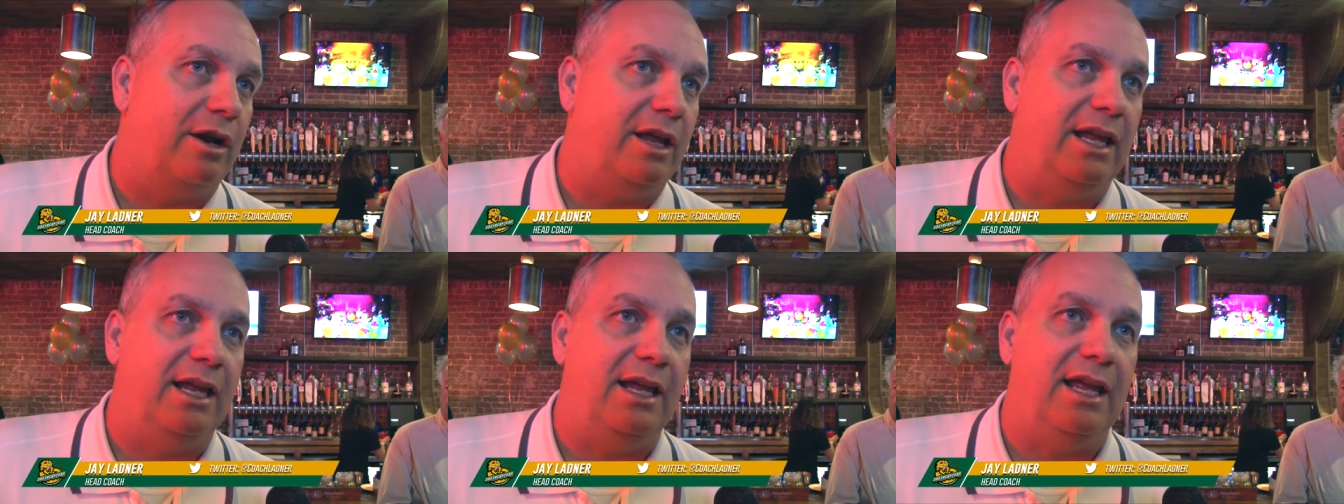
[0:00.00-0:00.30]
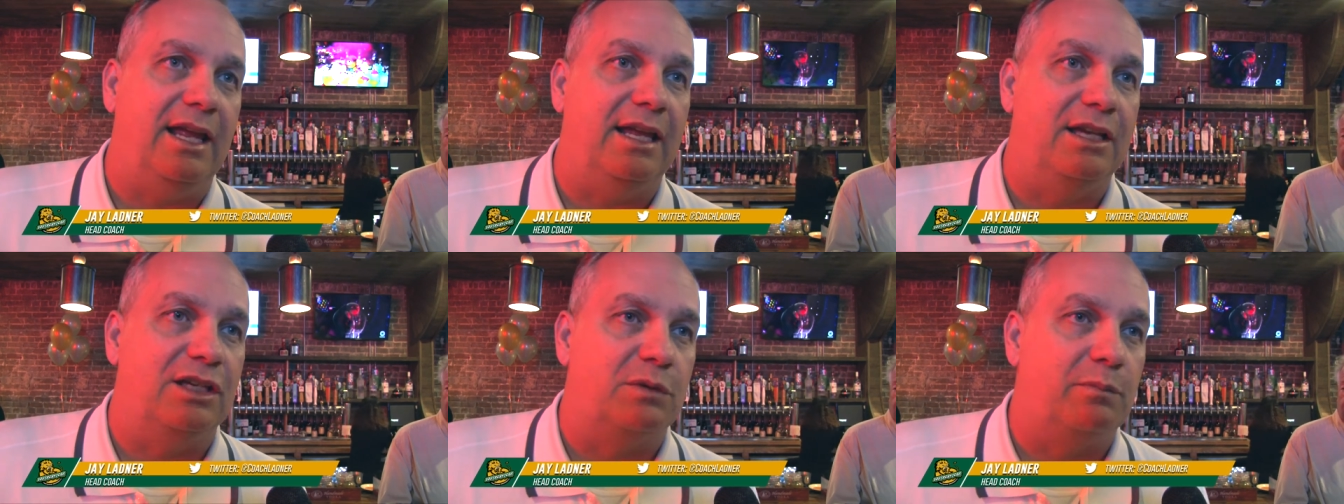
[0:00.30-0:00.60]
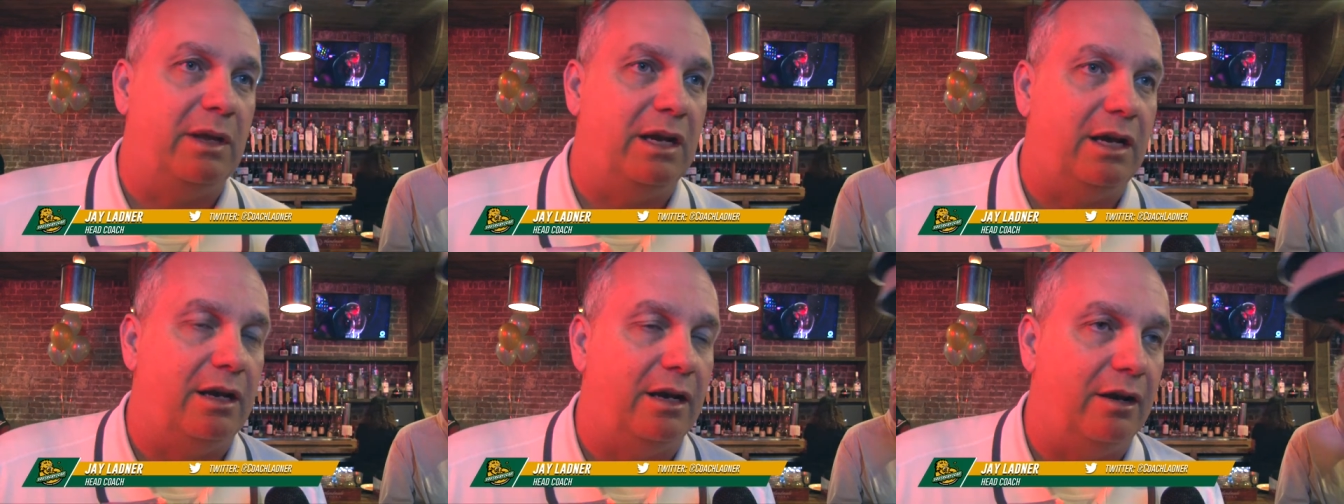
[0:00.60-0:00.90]
he has
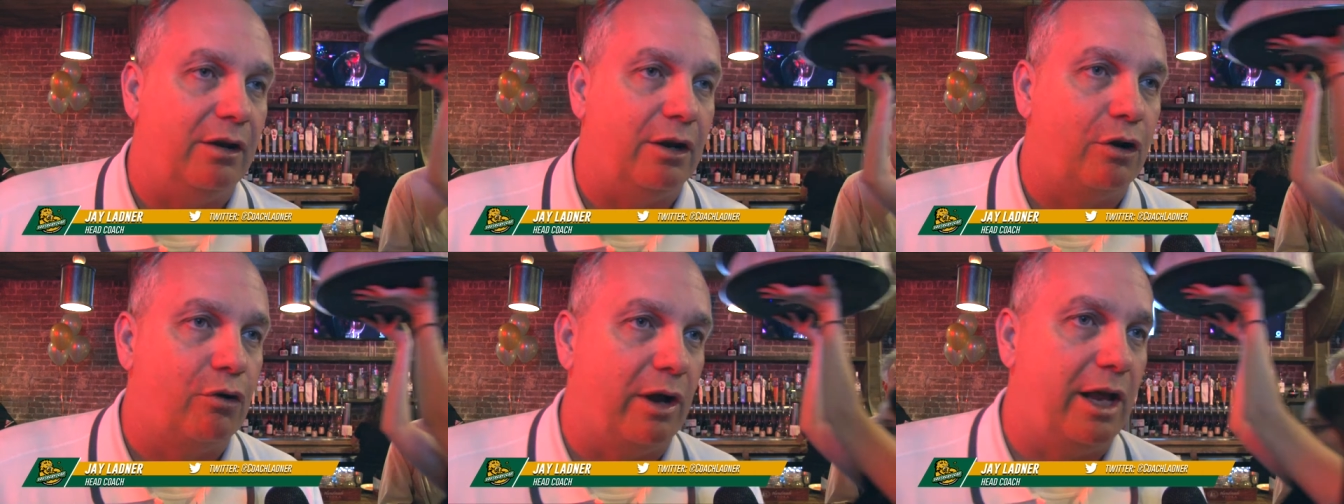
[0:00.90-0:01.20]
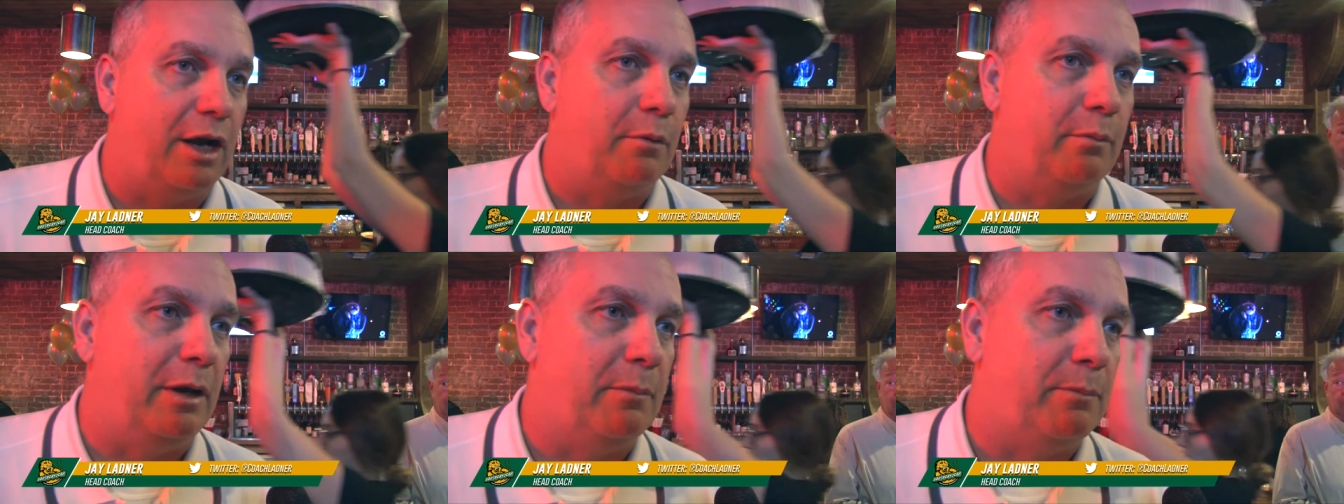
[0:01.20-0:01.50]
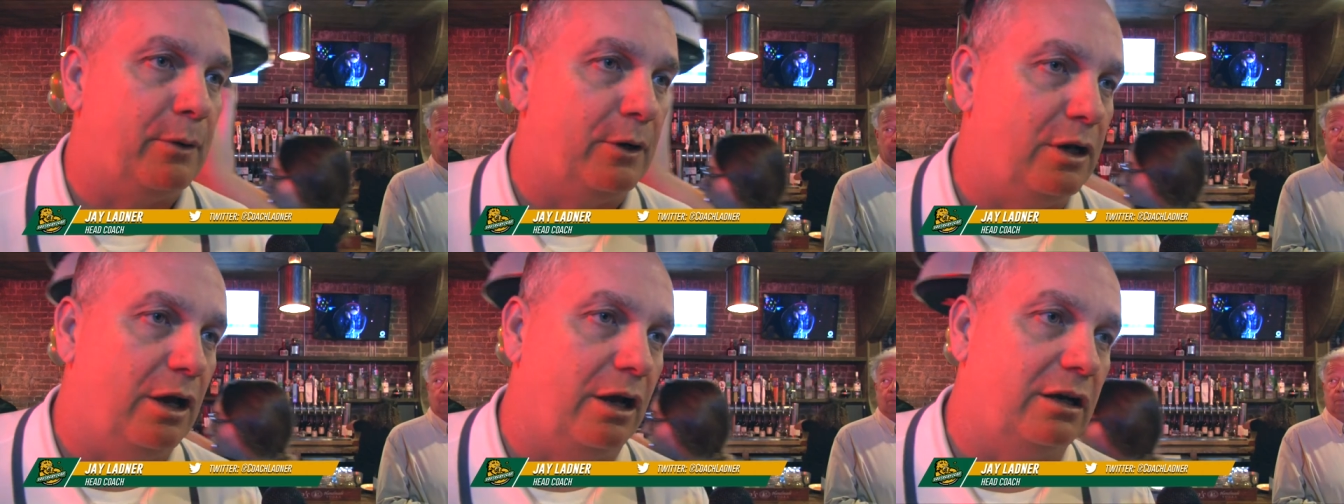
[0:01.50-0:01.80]
been an incredibly
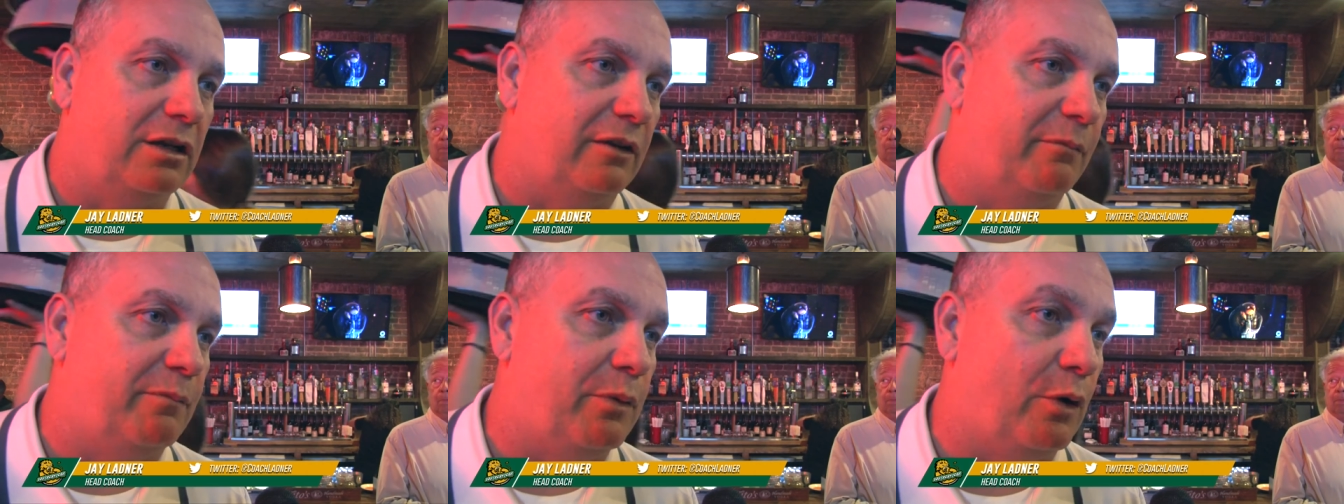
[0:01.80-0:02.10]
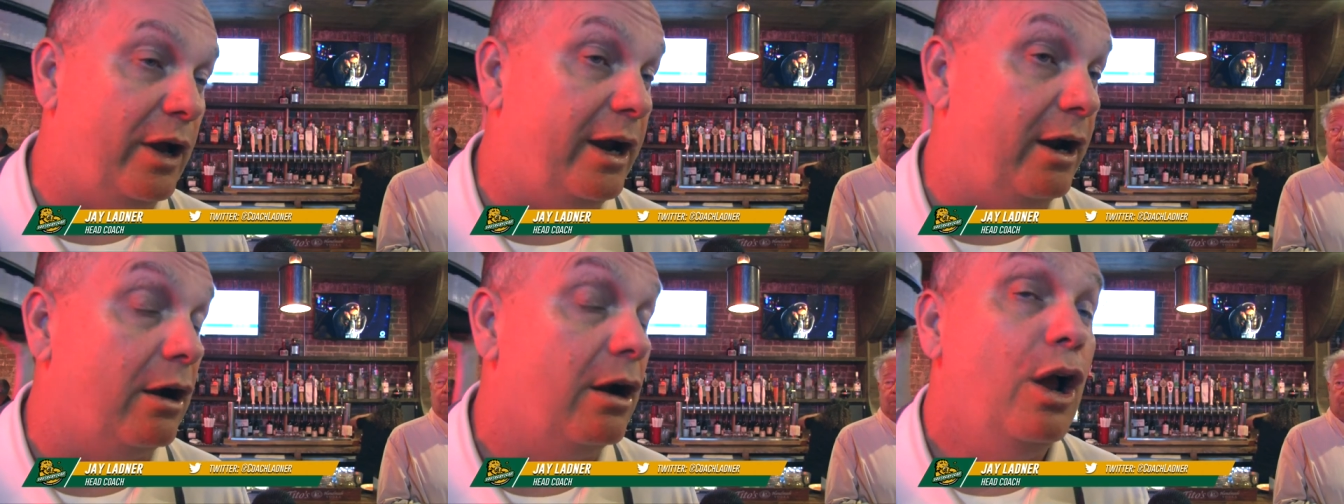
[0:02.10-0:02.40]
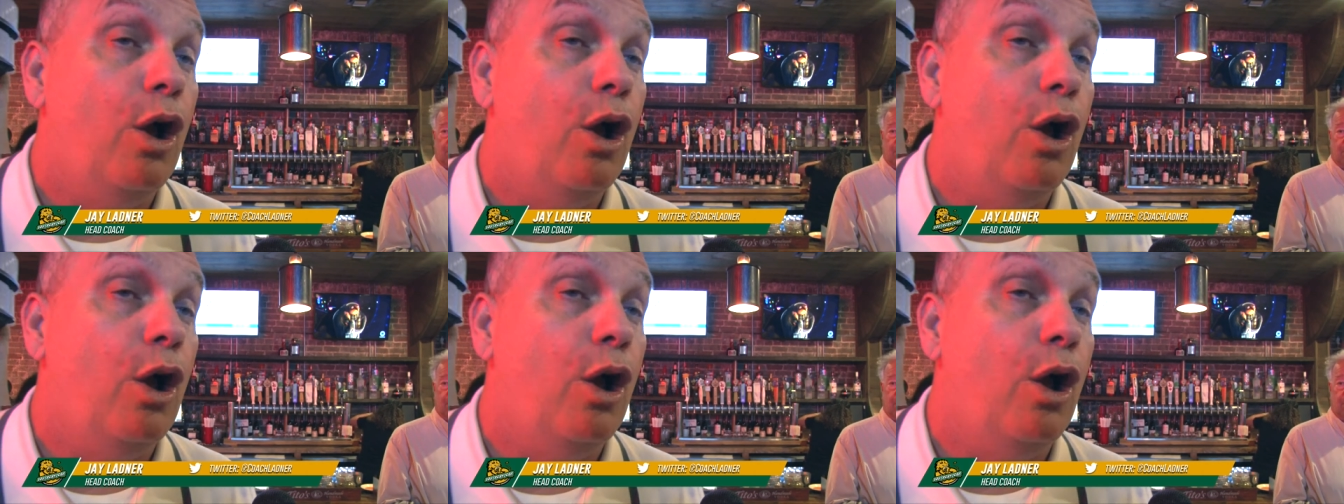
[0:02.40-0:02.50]
productive player.